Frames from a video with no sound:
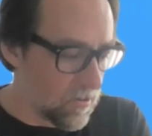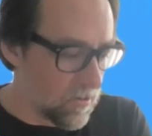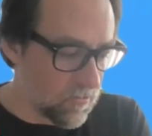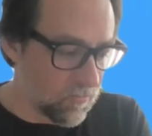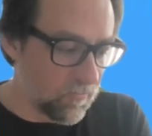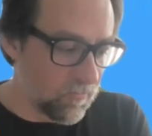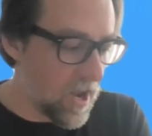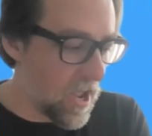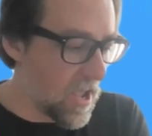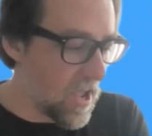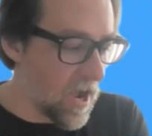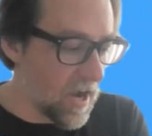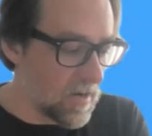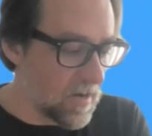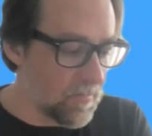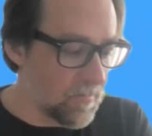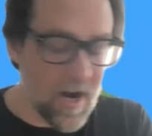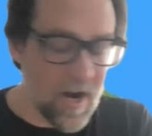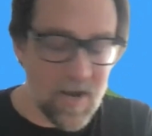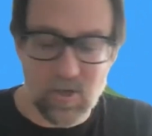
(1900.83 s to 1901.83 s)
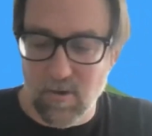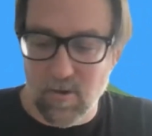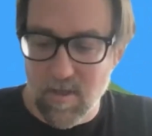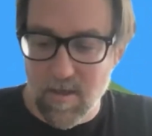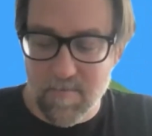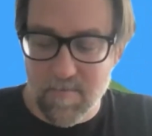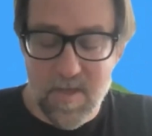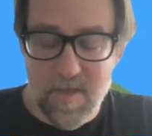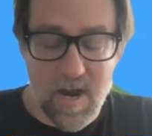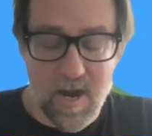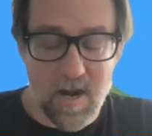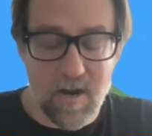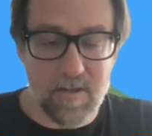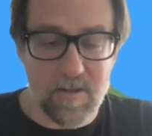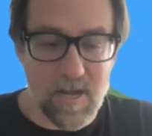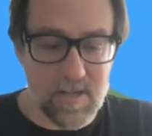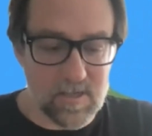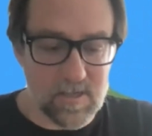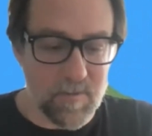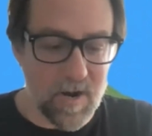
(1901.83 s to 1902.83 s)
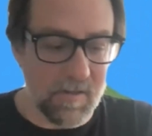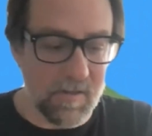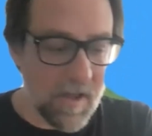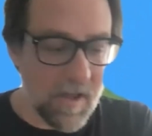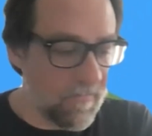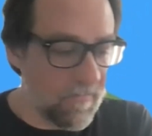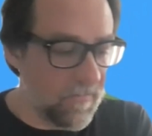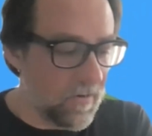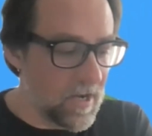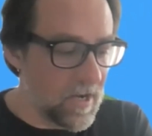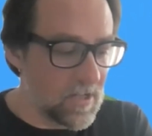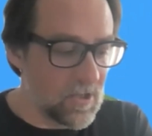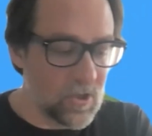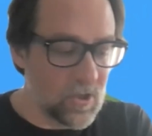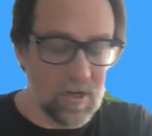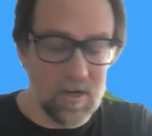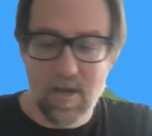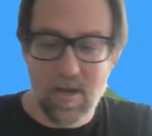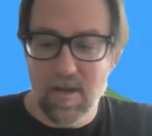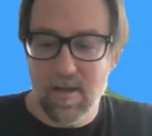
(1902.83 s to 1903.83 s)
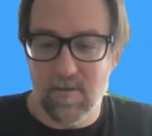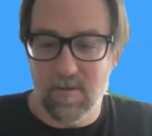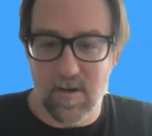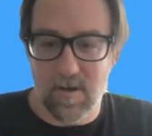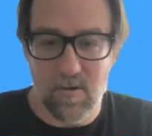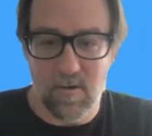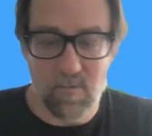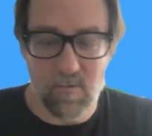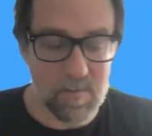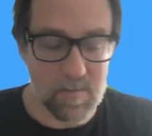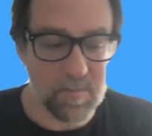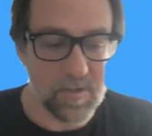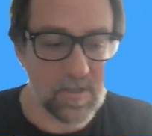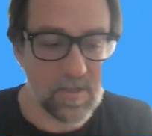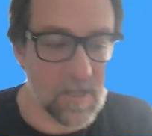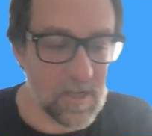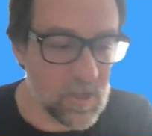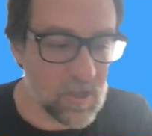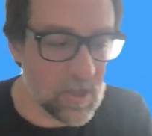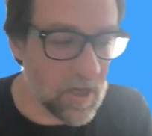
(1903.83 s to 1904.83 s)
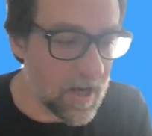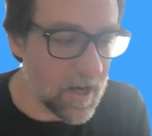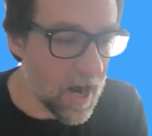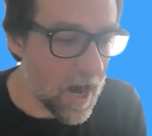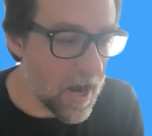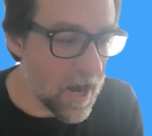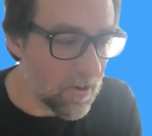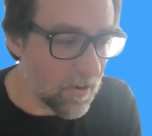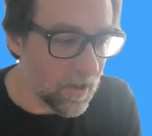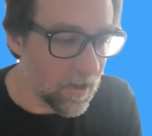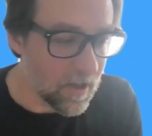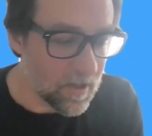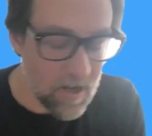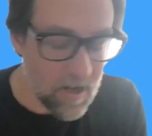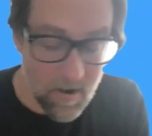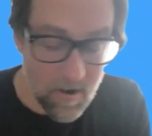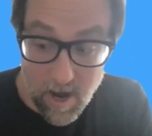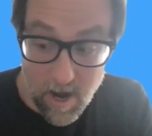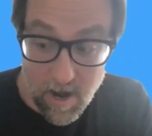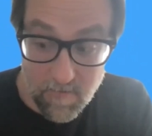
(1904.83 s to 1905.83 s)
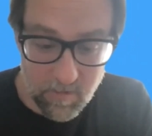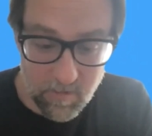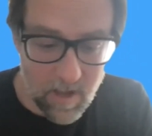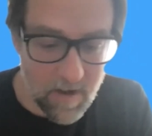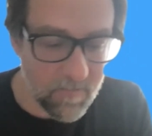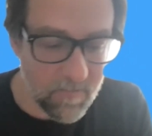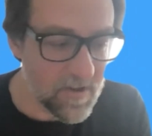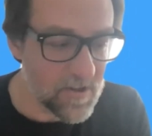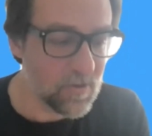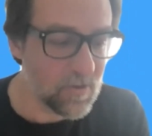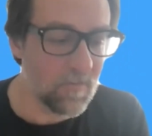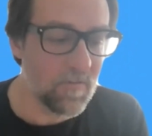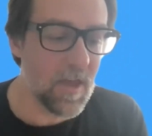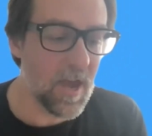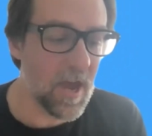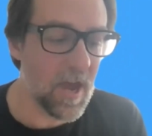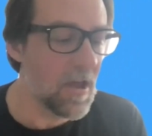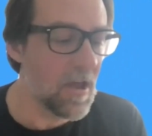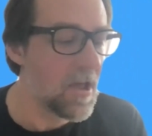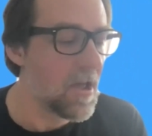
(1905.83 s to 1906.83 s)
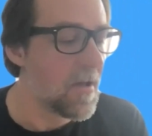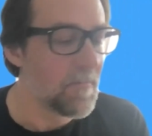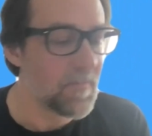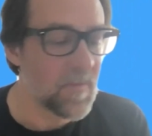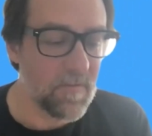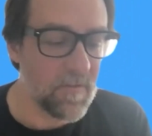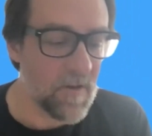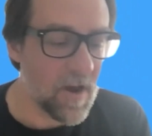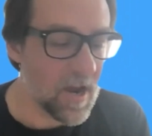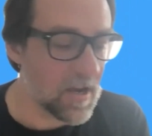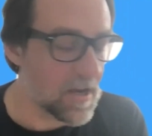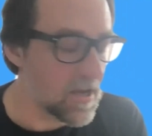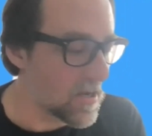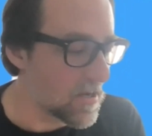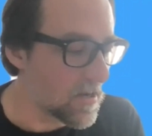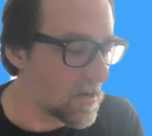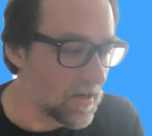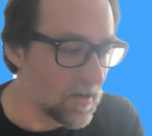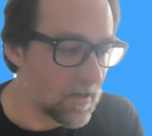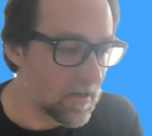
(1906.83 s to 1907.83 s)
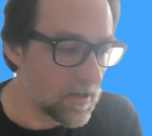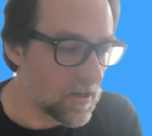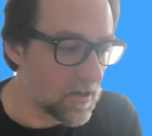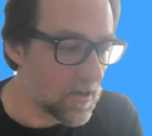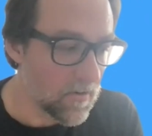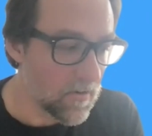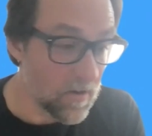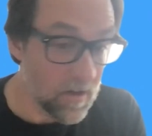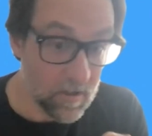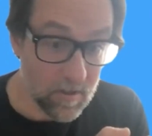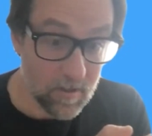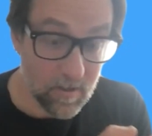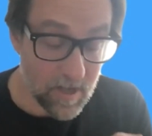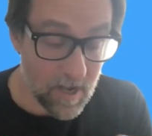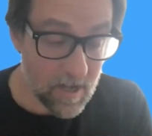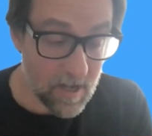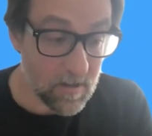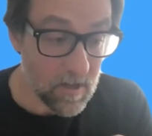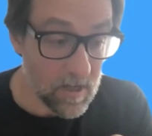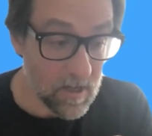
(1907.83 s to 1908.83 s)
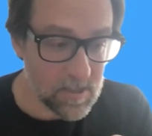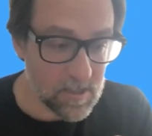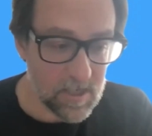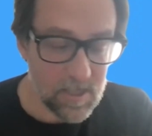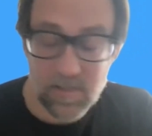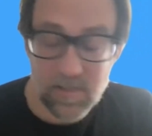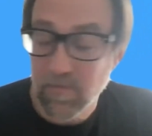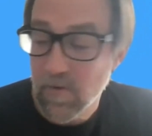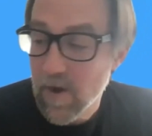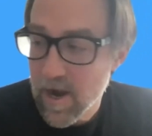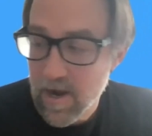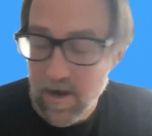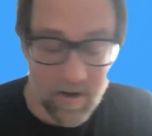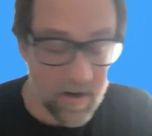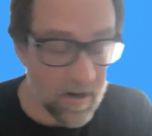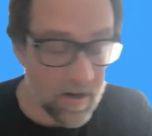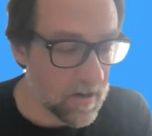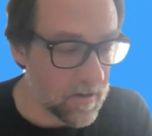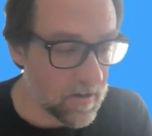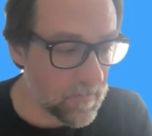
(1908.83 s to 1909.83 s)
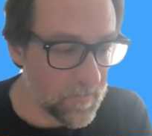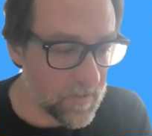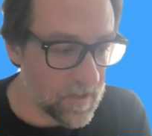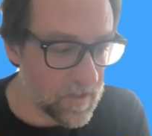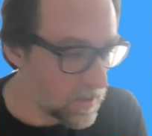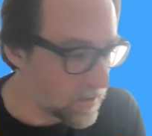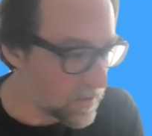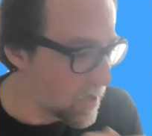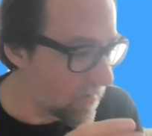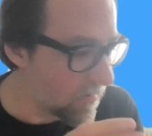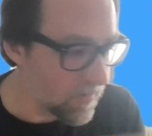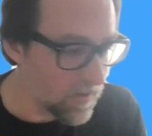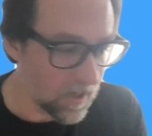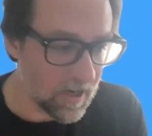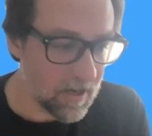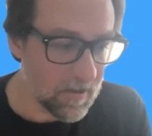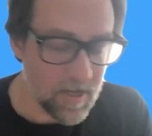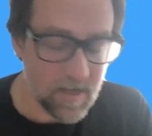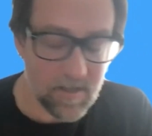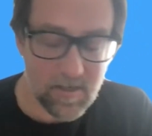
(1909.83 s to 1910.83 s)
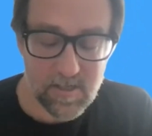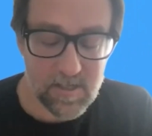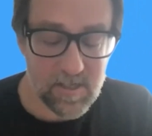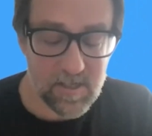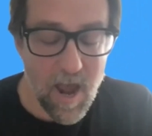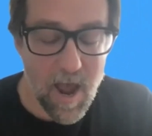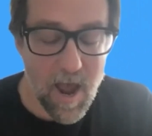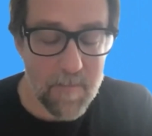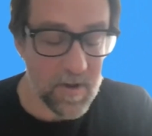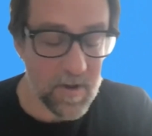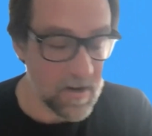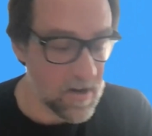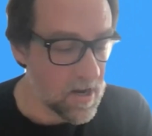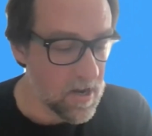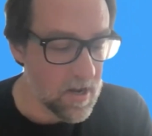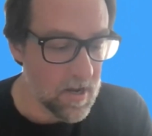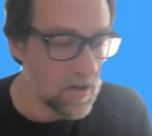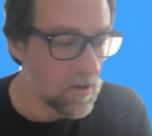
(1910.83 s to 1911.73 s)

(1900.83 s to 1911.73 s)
great. I can pressure them there. That's my leverage. They're in a weak position. I have leverage over that. If I can, get a ceasefire and the killing to stop on,